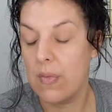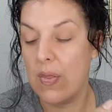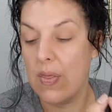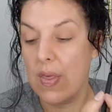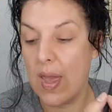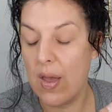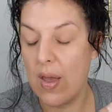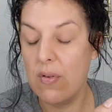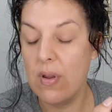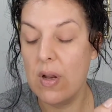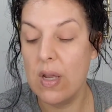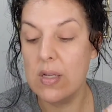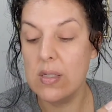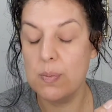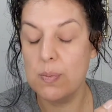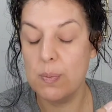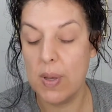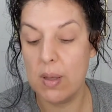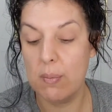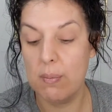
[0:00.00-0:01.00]
They have a nice
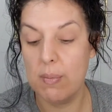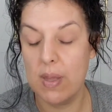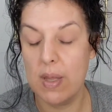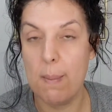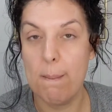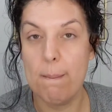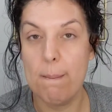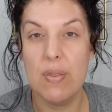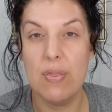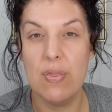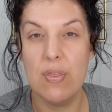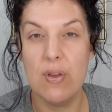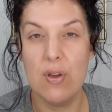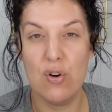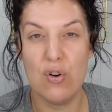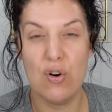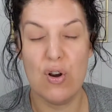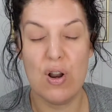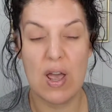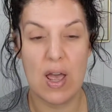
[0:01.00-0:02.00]
pigment, but they're
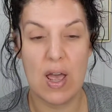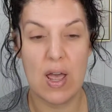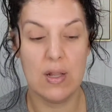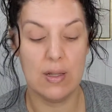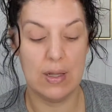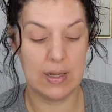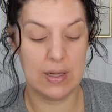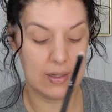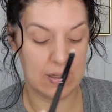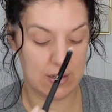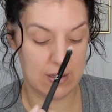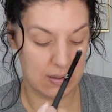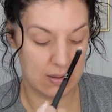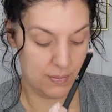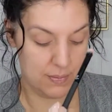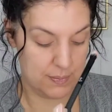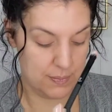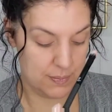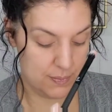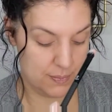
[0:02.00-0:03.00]
not like I
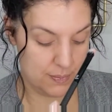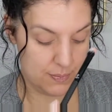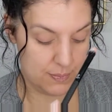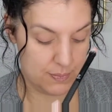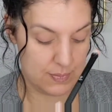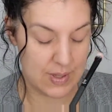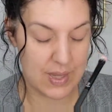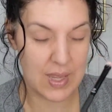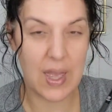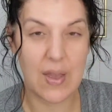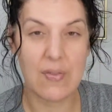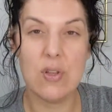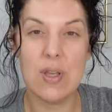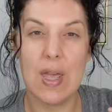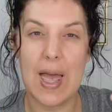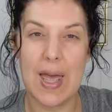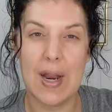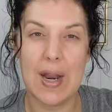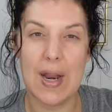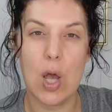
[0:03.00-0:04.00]
have to
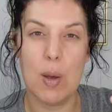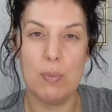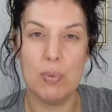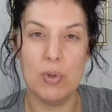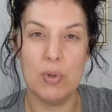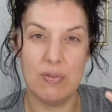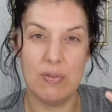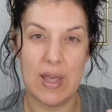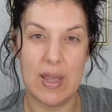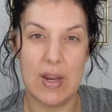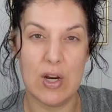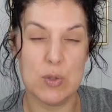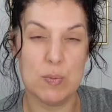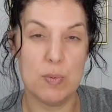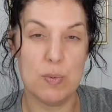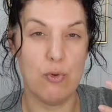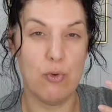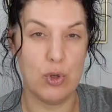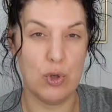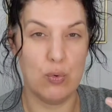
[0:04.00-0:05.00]
add a couple of layers
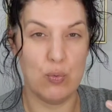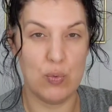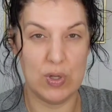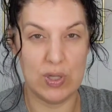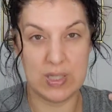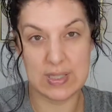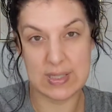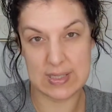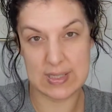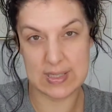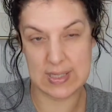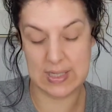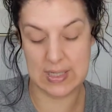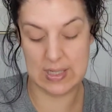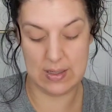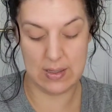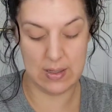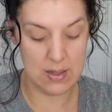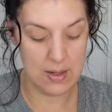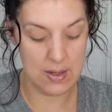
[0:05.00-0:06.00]
before you really see,